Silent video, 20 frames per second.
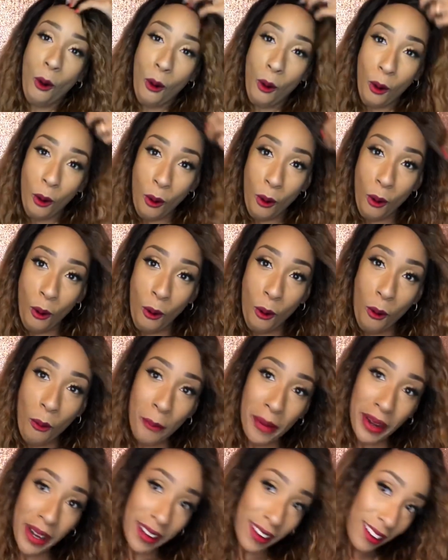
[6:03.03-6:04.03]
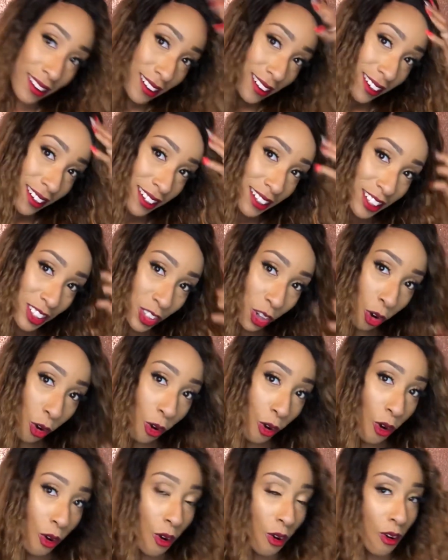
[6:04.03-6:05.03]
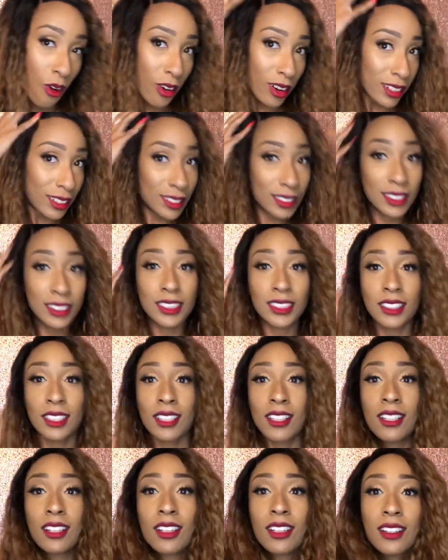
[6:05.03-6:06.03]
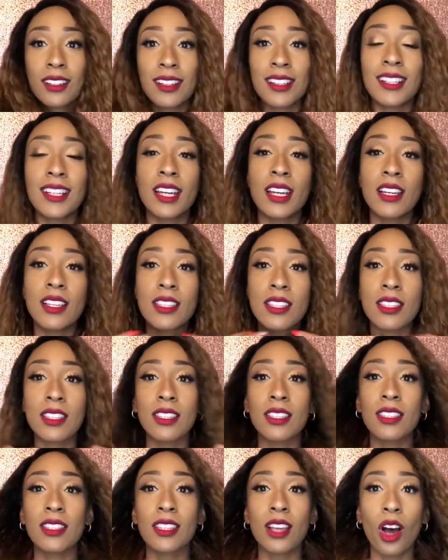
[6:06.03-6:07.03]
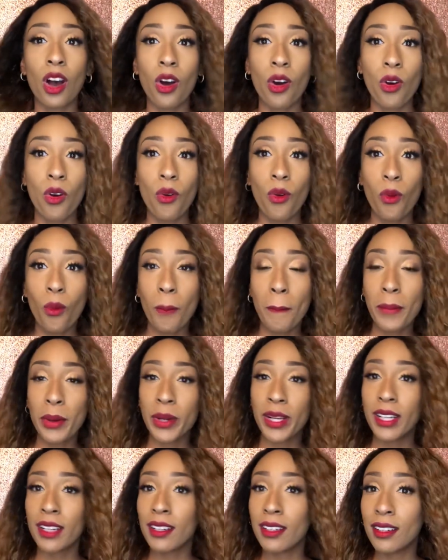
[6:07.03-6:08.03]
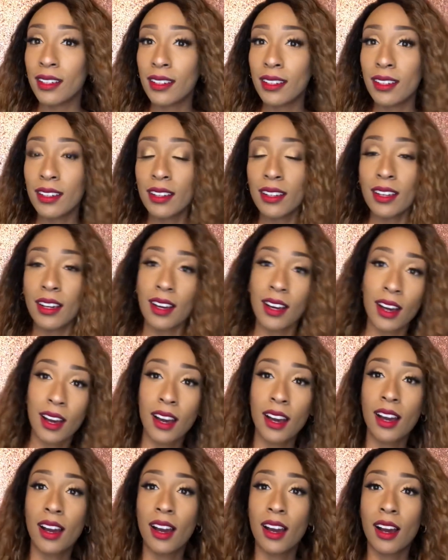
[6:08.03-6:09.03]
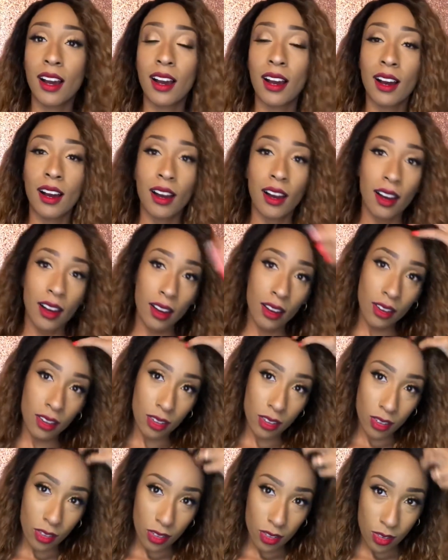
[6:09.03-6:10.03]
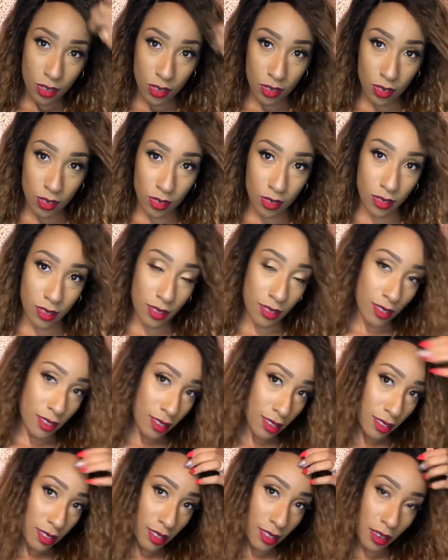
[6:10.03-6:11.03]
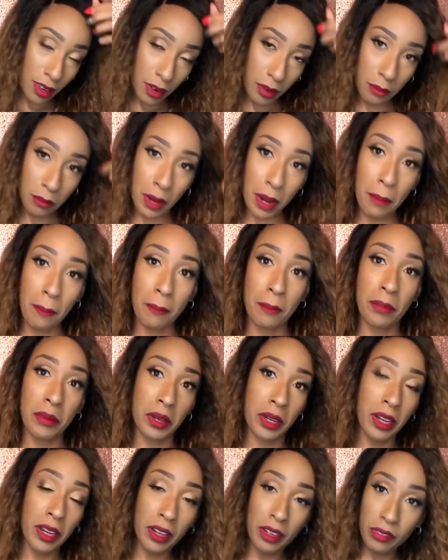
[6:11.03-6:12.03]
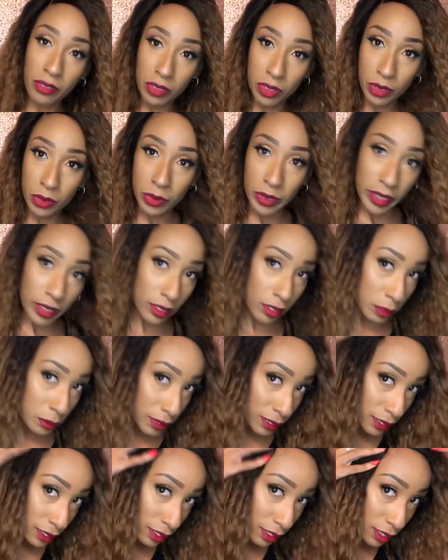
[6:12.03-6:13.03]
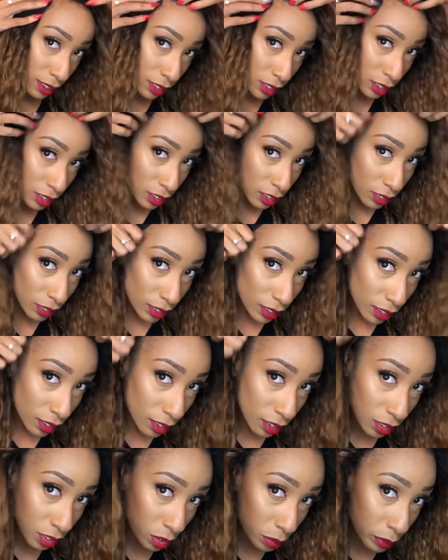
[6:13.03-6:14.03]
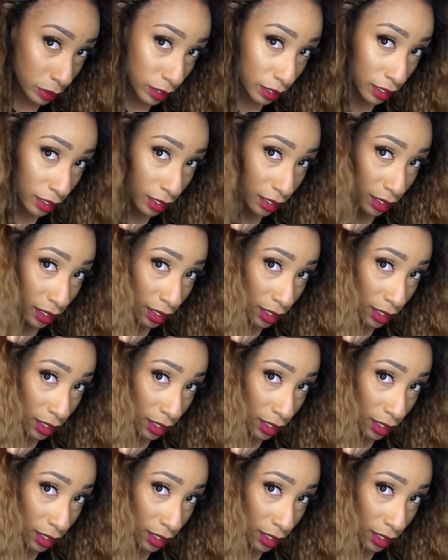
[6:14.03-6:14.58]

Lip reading: Oh my gosh. She is so pretty. Oh, my bad for the red lipstick because she don't really go, but